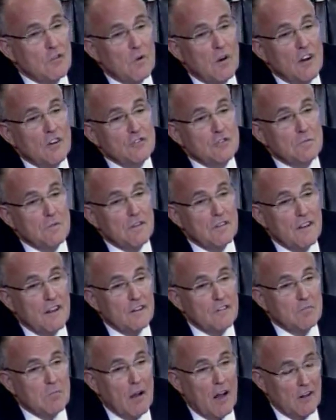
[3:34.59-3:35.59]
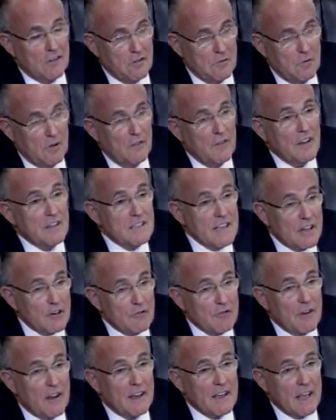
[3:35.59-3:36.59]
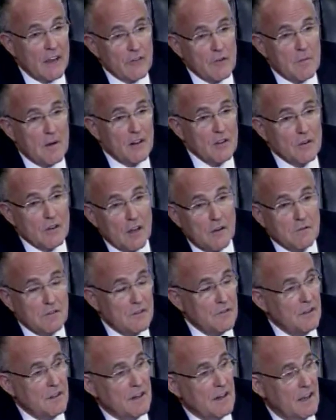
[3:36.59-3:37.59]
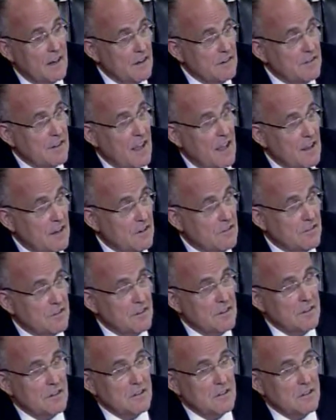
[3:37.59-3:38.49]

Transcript: 100% as possible of identifying everybody who comes into the United States,